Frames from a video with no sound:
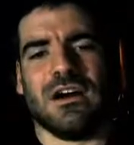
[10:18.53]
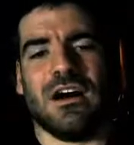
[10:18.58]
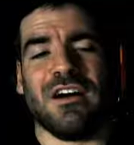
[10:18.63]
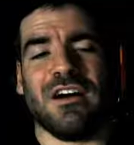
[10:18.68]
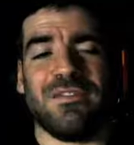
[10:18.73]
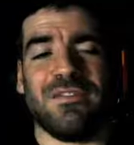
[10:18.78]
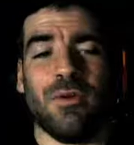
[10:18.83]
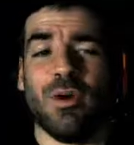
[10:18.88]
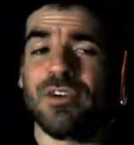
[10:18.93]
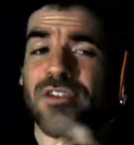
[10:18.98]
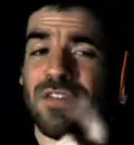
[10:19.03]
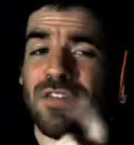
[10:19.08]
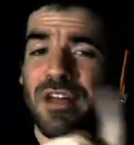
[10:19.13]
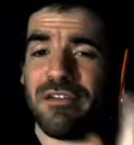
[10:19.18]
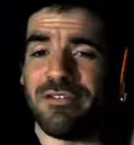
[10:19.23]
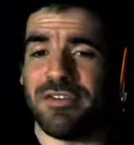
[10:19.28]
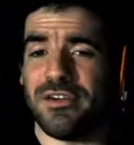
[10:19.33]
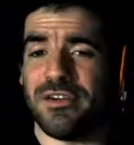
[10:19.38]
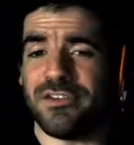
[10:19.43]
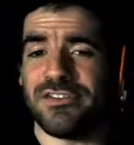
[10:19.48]
I thought he was on
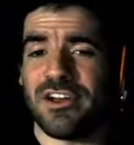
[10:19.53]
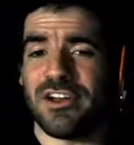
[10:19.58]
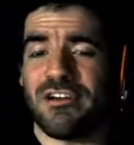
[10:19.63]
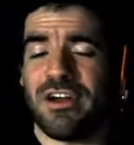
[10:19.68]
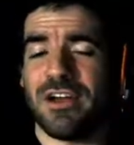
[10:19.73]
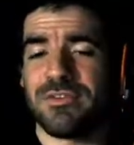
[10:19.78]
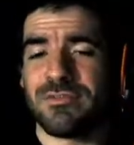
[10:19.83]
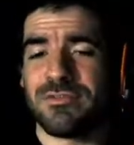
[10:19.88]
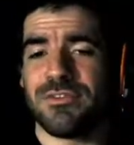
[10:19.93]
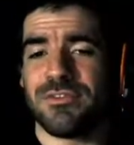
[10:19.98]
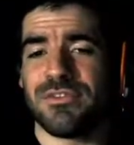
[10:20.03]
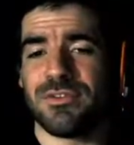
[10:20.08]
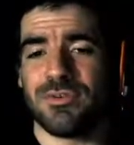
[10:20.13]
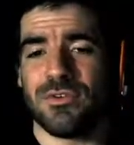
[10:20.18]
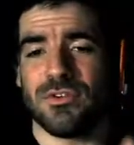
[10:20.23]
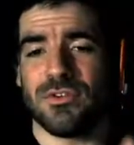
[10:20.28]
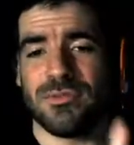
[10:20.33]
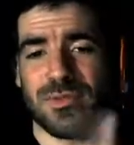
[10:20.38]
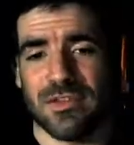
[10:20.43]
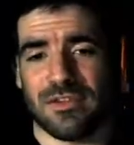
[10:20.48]
that first generator I was moving
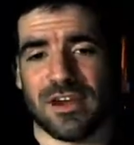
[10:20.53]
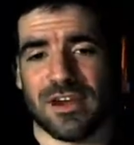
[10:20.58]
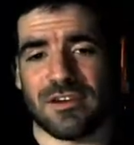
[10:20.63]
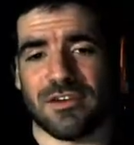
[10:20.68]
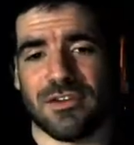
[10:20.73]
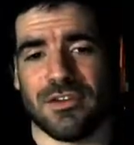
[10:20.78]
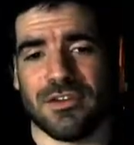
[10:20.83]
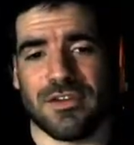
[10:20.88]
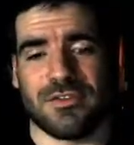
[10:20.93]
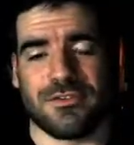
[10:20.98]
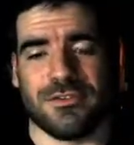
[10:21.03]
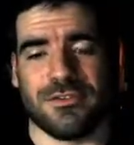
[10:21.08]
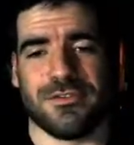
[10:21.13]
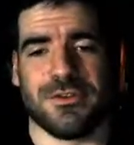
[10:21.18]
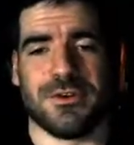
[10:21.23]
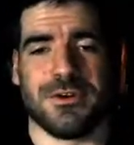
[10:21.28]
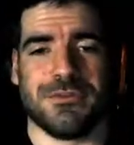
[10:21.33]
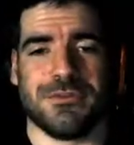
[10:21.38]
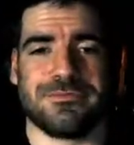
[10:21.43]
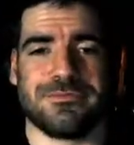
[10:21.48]
towards, but it's actually on this
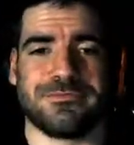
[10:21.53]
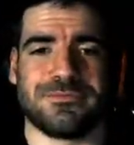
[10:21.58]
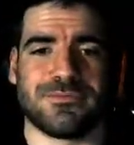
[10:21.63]
other one.